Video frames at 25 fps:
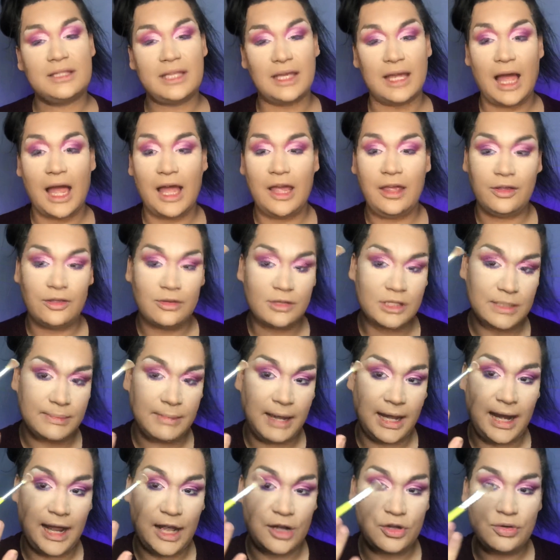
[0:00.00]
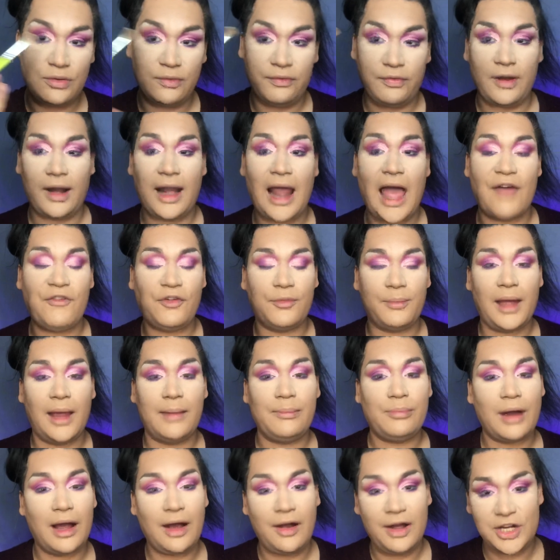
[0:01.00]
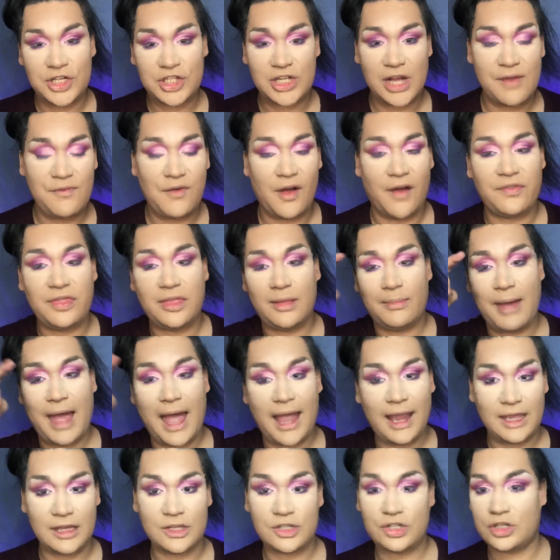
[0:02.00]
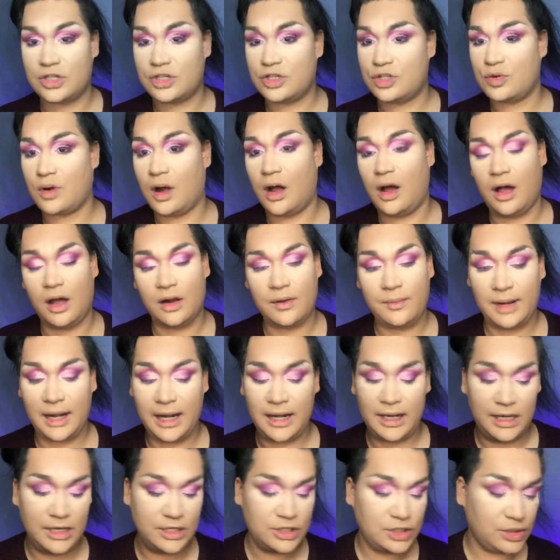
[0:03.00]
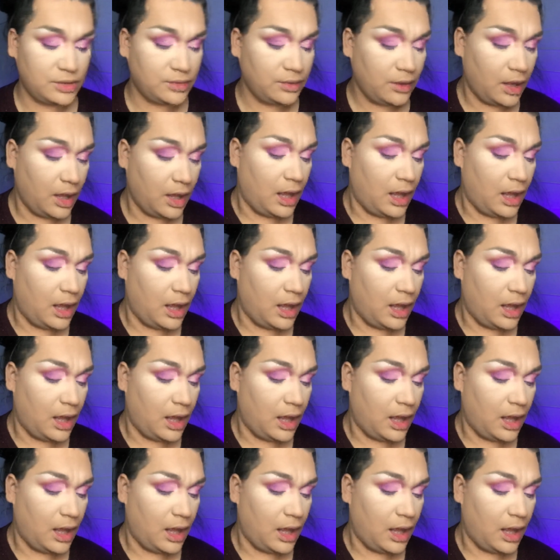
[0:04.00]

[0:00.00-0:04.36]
like I use my natural front half of my brow, I shave off the back and just draw on what I need to.